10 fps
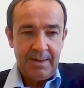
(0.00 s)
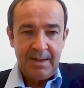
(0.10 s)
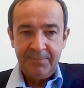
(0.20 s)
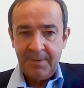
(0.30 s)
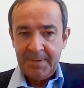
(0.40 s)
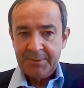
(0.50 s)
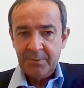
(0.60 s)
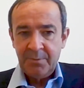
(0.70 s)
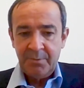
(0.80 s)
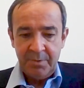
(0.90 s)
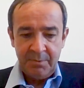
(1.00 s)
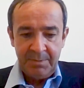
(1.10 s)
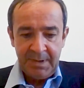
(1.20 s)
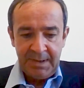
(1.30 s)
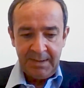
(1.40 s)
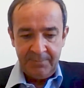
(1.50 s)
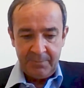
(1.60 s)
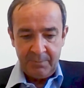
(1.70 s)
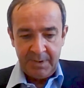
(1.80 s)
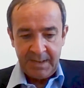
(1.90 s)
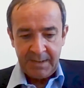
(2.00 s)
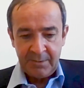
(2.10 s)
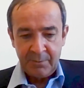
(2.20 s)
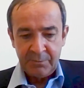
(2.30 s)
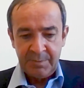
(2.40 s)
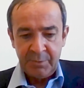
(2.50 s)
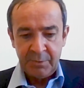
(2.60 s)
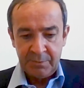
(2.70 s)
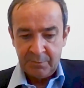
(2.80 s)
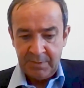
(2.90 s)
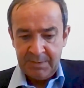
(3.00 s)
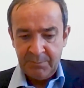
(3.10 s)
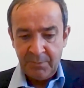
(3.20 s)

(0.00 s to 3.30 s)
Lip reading: At Framatome, we believe we can contribute to it,